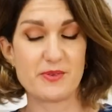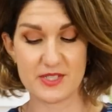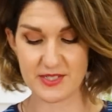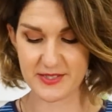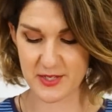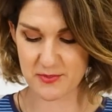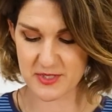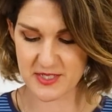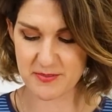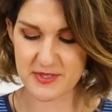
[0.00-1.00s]
which are super
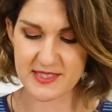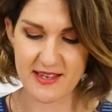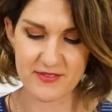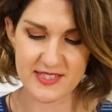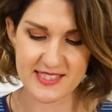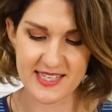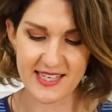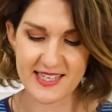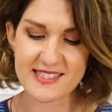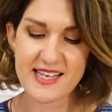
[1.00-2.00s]
duper
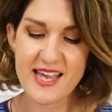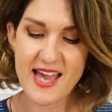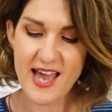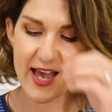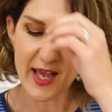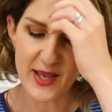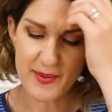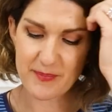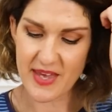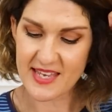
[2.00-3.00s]
70s.
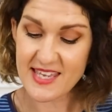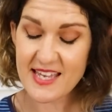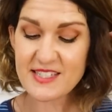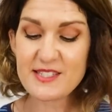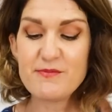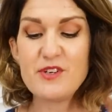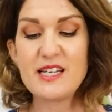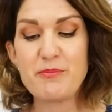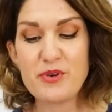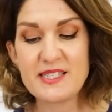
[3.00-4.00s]
Um, and yeah, just some
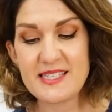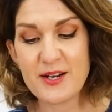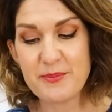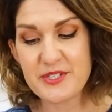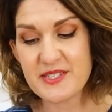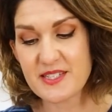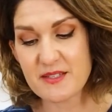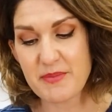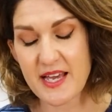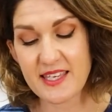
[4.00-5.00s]
really pretty options on
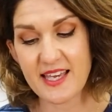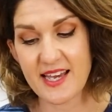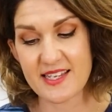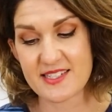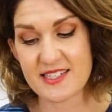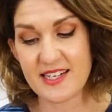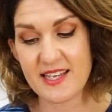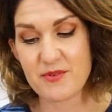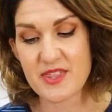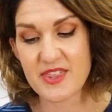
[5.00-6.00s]
the packet
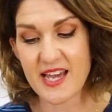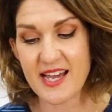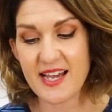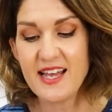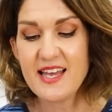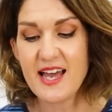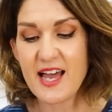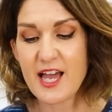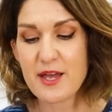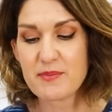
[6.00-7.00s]
actually with that.
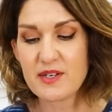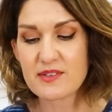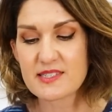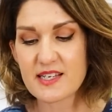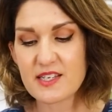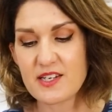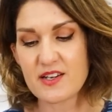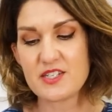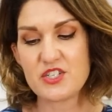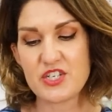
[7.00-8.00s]
Um, looks like a
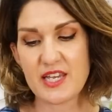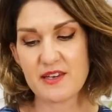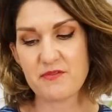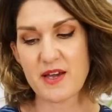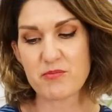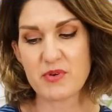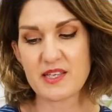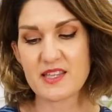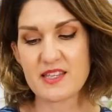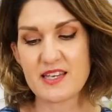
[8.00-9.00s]
nice sheer
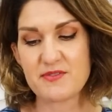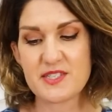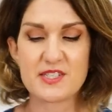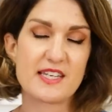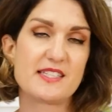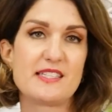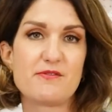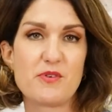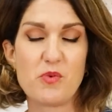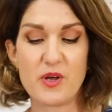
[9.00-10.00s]
fabric that they've suggested
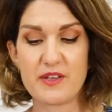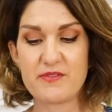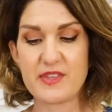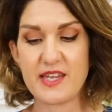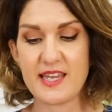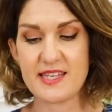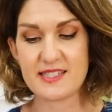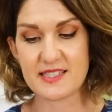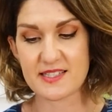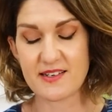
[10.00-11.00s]
for one of the
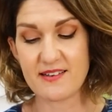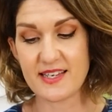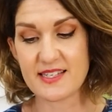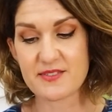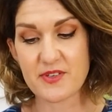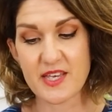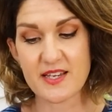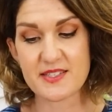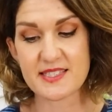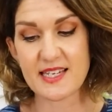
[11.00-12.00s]
designs for
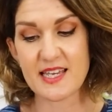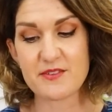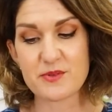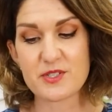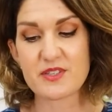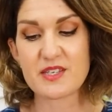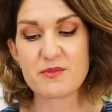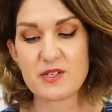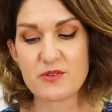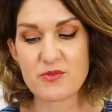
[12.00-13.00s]
those sleeves, which I think
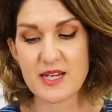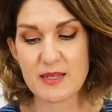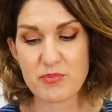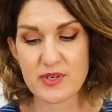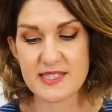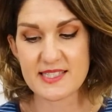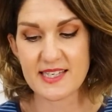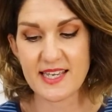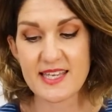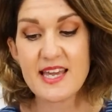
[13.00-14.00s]
would look really
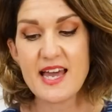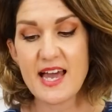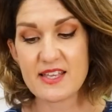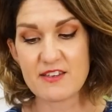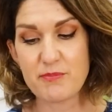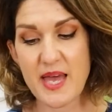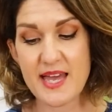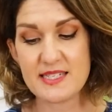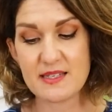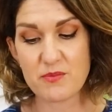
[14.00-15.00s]
pretty. And they've
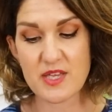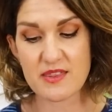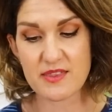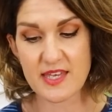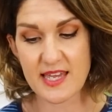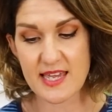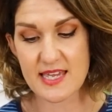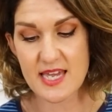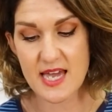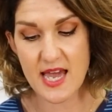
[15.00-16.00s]
paired it with
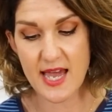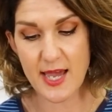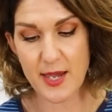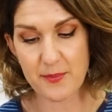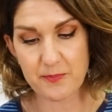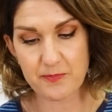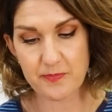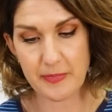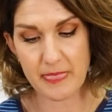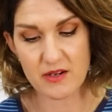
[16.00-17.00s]
the
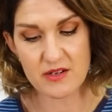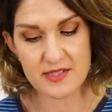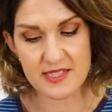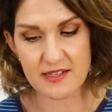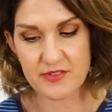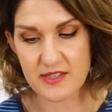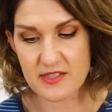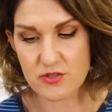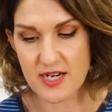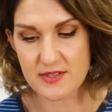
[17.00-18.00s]
um, I can't tell if they're
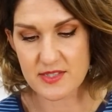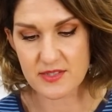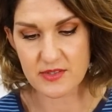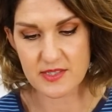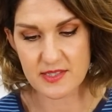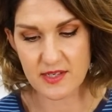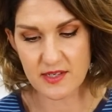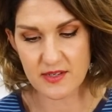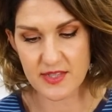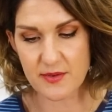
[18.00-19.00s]
the trousers or the
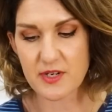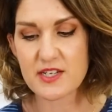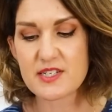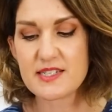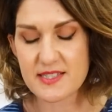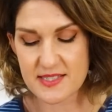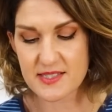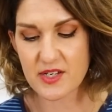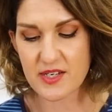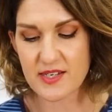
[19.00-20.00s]
skirt on that one actually it's the
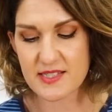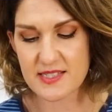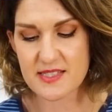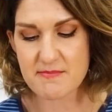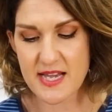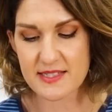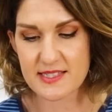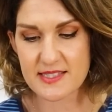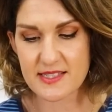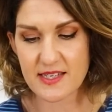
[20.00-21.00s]
skirt it's the
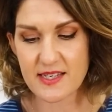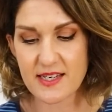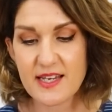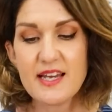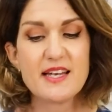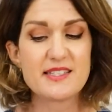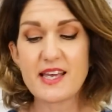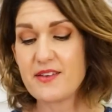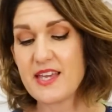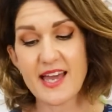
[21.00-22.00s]
maxi skirt
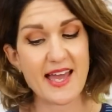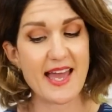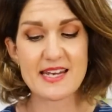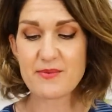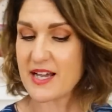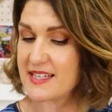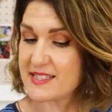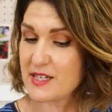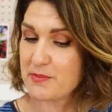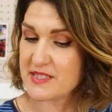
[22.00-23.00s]
so yeah anyway
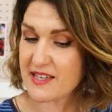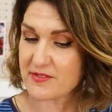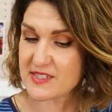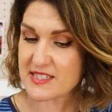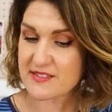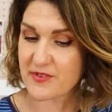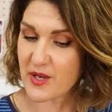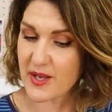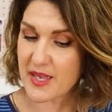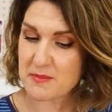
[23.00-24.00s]
super 70s
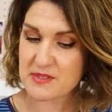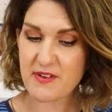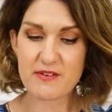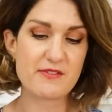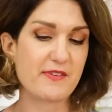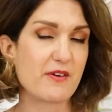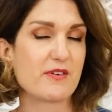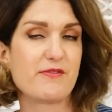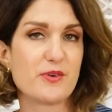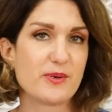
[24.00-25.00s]
vibes very
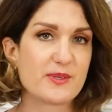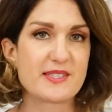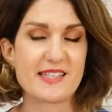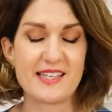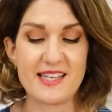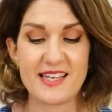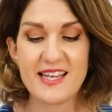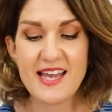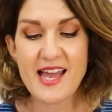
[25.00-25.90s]
Farrah Fawcett